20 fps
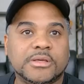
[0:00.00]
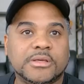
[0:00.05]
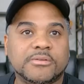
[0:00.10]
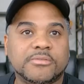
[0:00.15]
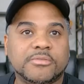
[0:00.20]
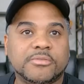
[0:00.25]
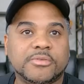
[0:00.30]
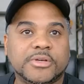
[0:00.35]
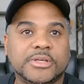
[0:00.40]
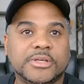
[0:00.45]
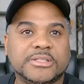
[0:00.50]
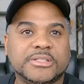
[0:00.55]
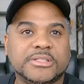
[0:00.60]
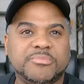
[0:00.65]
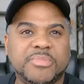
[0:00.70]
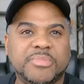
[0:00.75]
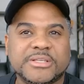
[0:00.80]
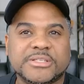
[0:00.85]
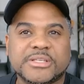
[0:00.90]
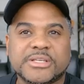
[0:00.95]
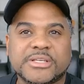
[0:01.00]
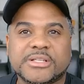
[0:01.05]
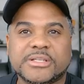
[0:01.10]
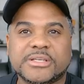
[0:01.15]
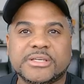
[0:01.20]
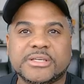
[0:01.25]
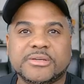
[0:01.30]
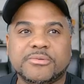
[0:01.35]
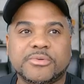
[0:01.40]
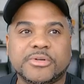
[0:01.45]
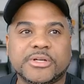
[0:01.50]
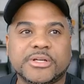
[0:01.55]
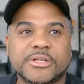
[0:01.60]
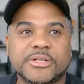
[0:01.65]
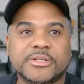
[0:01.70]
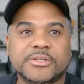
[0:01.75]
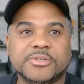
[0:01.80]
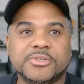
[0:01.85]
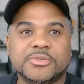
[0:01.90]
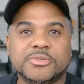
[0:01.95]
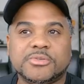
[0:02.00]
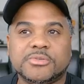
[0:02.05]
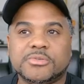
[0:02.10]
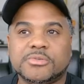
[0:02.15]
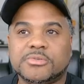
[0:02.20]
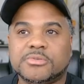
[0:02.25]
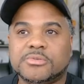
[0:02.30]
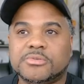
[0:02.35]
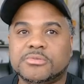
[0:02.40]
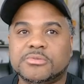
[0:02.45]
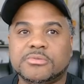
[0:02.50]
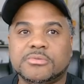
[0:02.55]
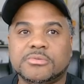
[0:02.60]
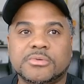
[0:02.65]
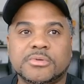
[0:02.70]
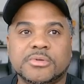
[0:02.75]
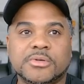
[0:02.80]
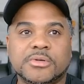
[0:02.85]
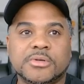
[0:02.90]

if we're going to do